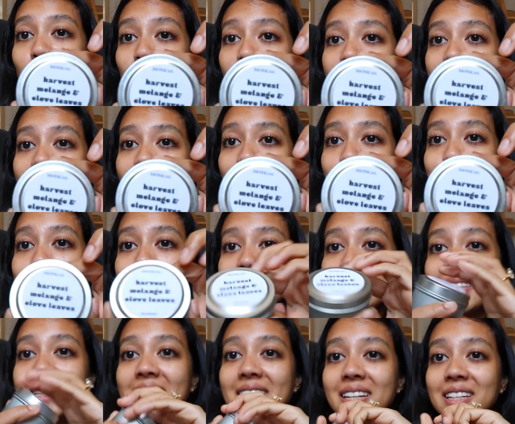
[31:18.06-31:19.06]
When I
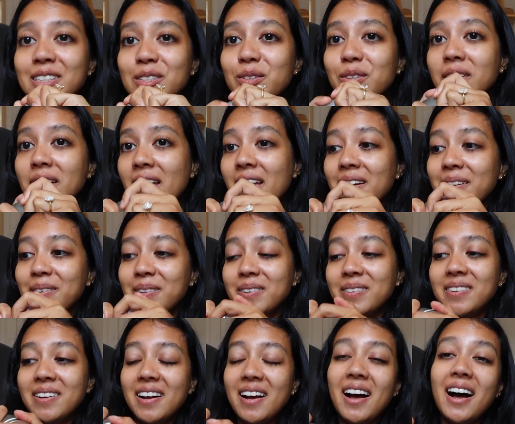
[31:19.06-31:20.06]
mixed it into the
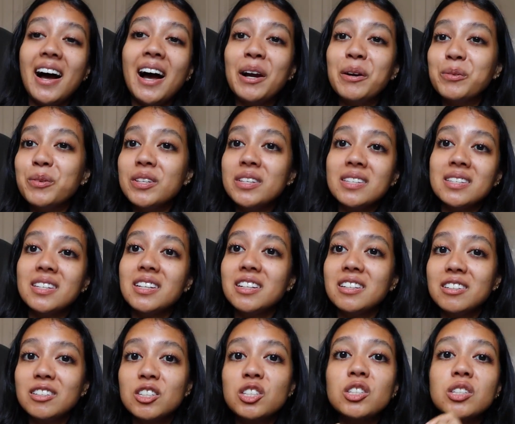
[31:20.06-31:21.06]
candle, I was
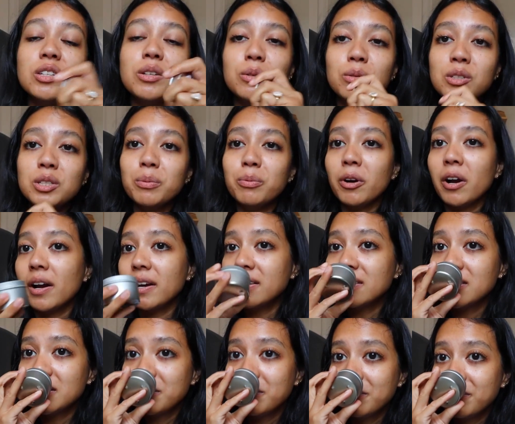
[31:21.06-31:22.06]
so
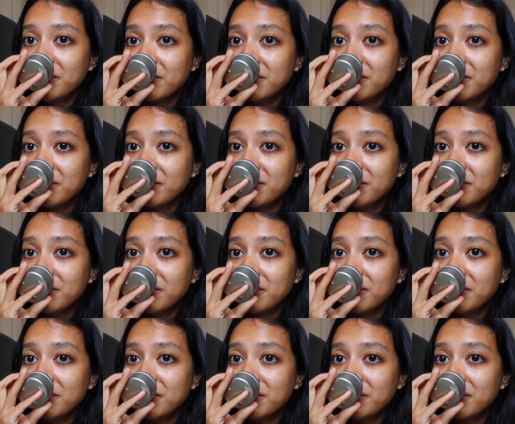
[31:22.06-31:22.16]
surprised